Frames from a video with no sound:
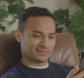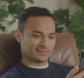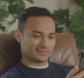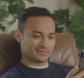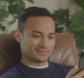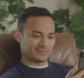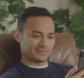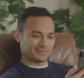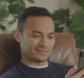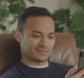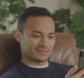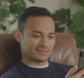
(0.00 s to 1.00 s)

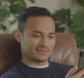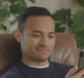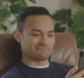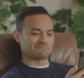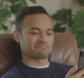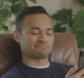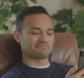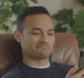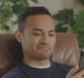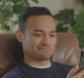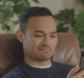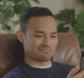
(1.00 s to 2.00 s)

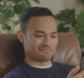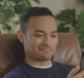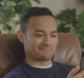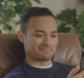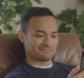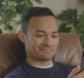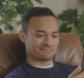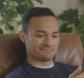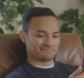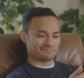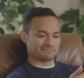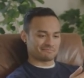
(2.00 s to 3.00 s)

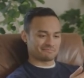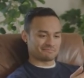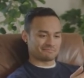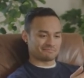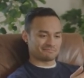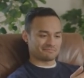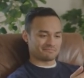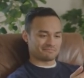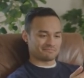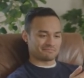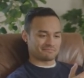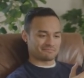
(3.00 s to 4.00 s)

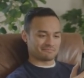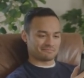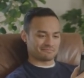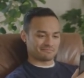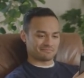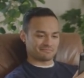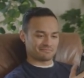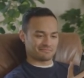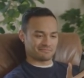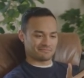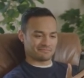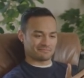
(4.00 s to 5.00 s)

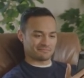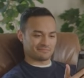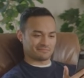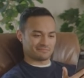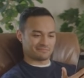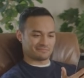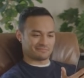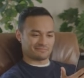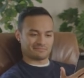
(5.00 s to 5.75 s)
(no one is talking)